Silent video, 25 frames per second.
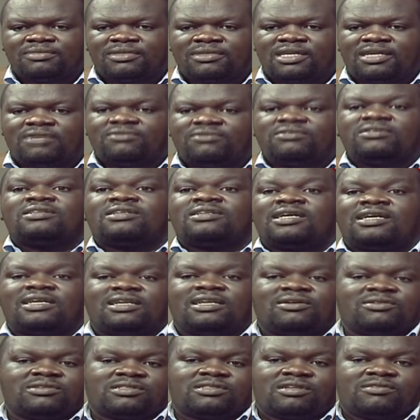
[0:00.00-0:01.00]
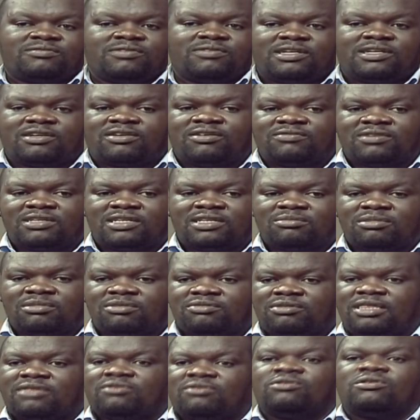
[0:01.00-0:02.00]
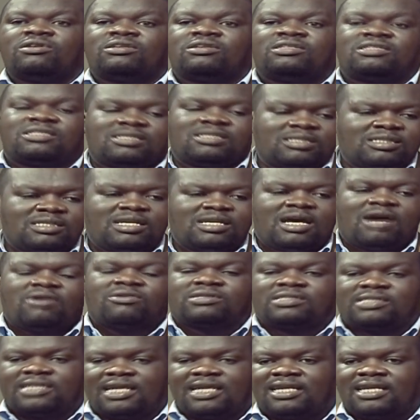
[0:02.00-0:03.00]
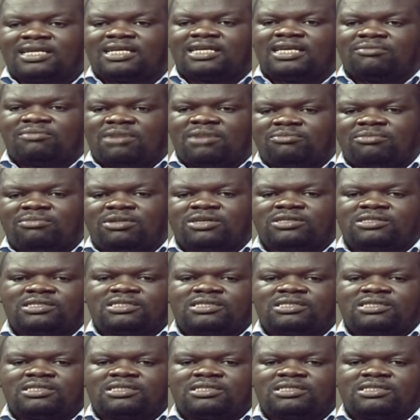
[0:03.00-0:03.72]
even Raila was not very comfortable with what I was telling him about